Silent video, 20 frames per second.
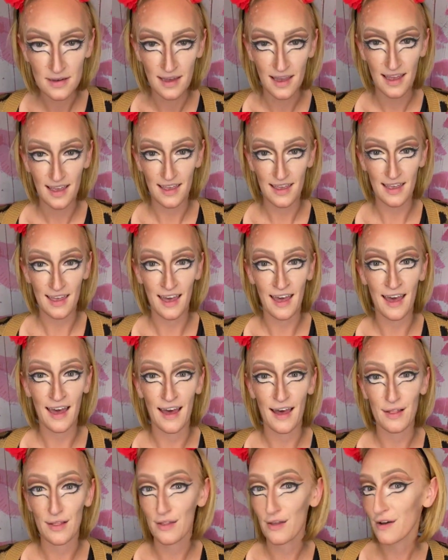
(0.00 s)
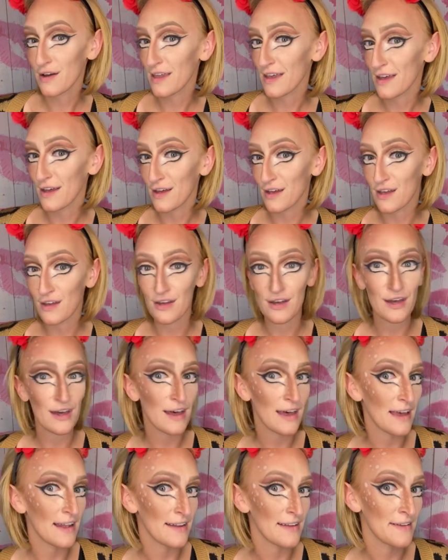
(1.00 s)
Yeah, looking
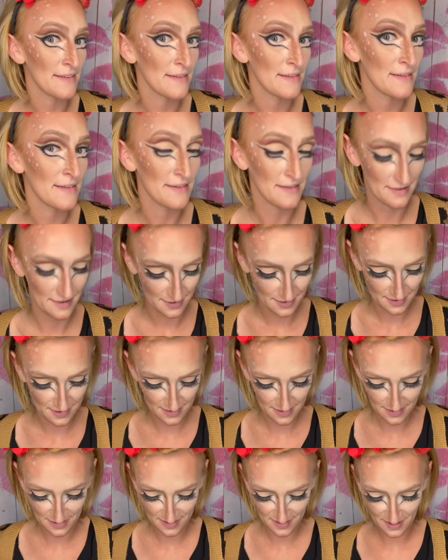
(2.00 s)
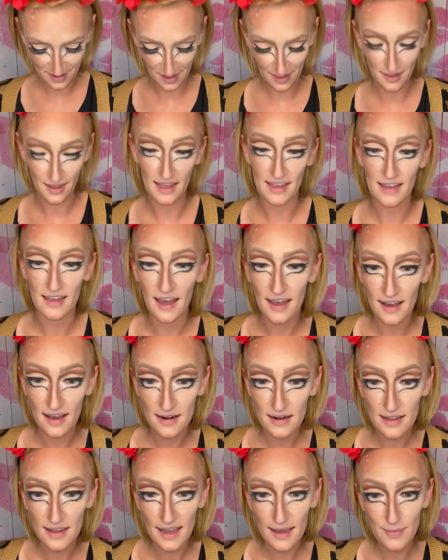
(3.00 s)
good. I kind of
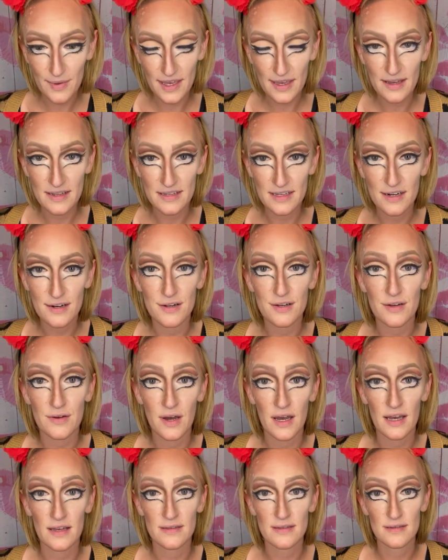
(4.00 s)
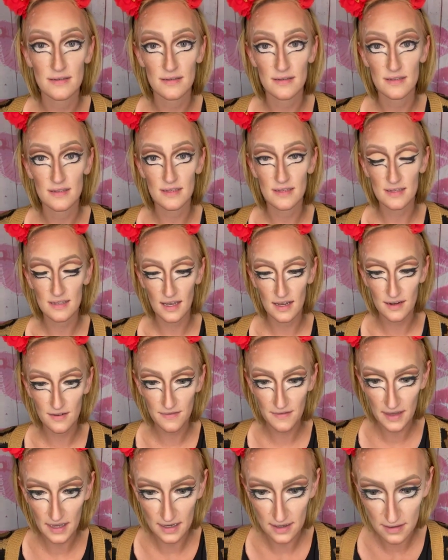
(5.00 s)
like being a deer, you guys. This is kind of
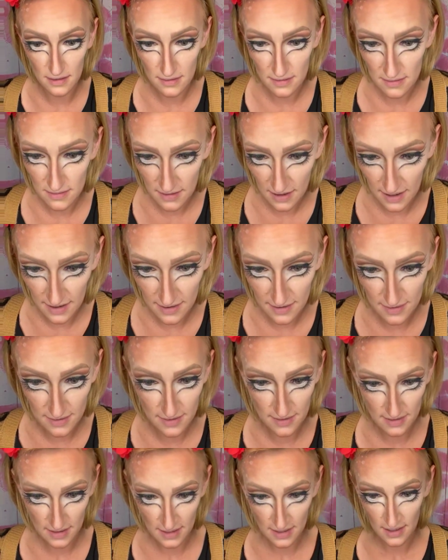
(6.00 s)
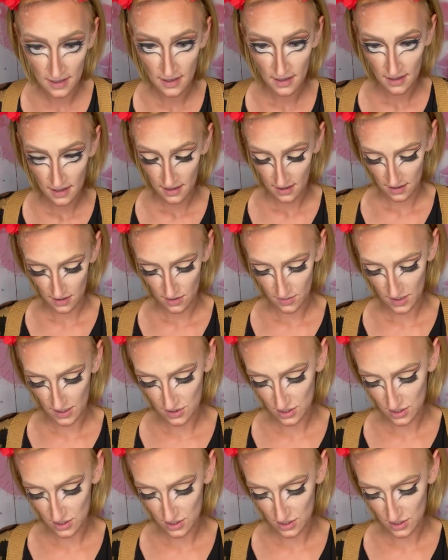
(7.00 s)
fun. I don't know about